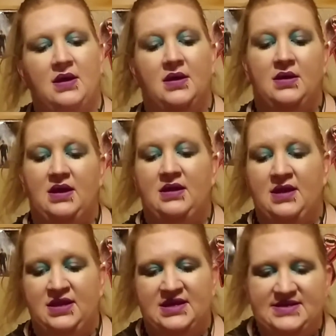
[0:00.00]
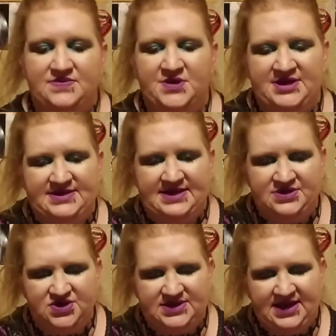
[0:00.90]
And then this one is
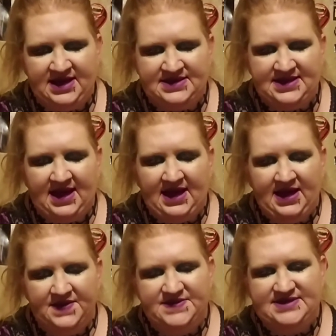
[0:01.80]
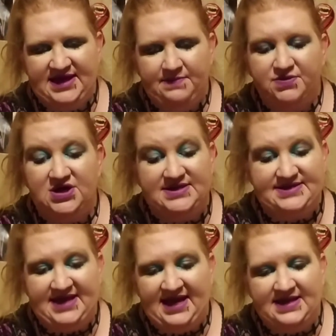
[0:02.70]
interesting. It's IFC
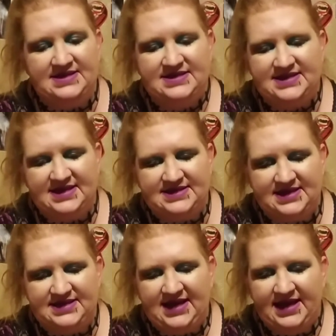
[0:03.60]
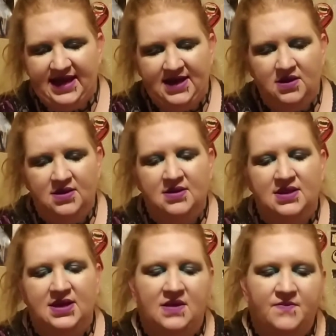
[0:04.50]
Presents. It's a decade under
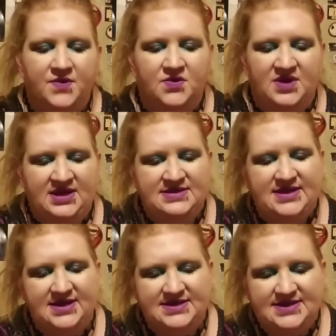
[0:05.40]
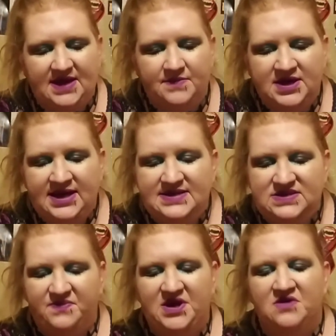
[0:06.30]
the influence, the 70s
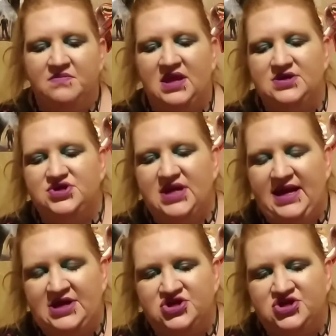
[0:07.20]
film that changed